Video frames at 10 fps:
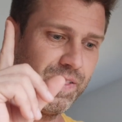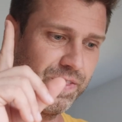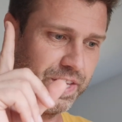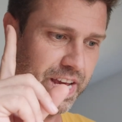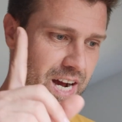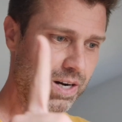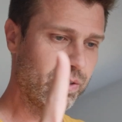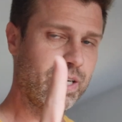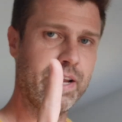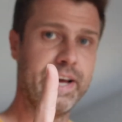the
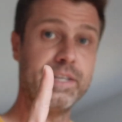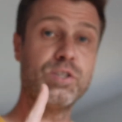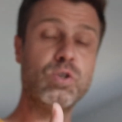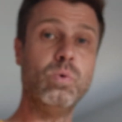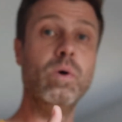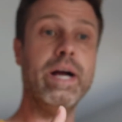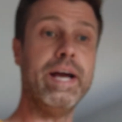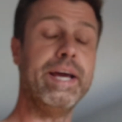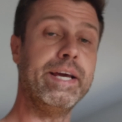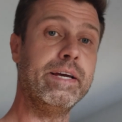outline to
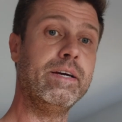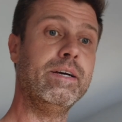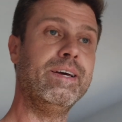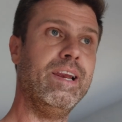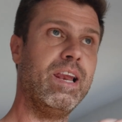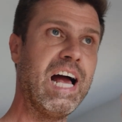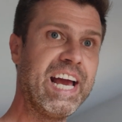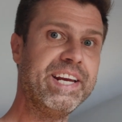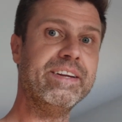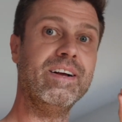a
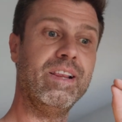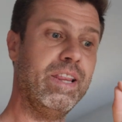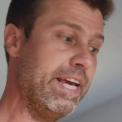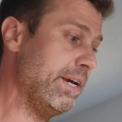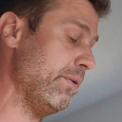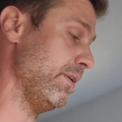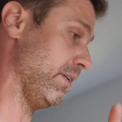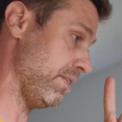line layer.